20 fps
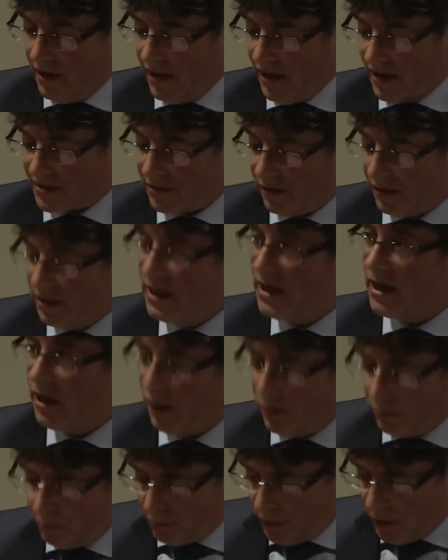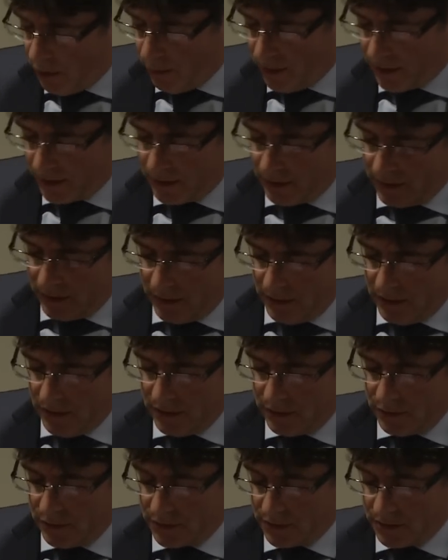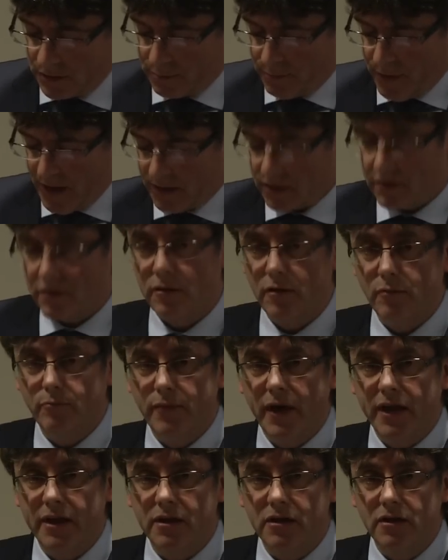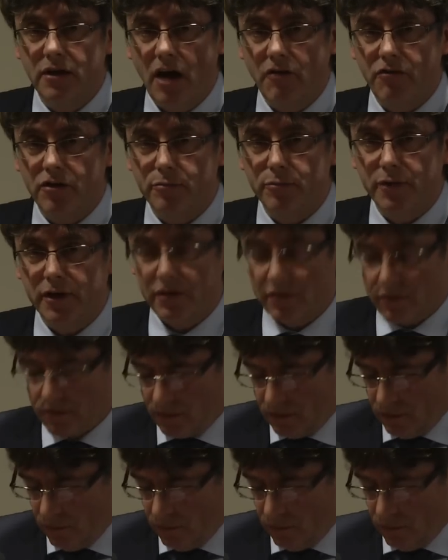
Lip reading: has legal power to suspend my government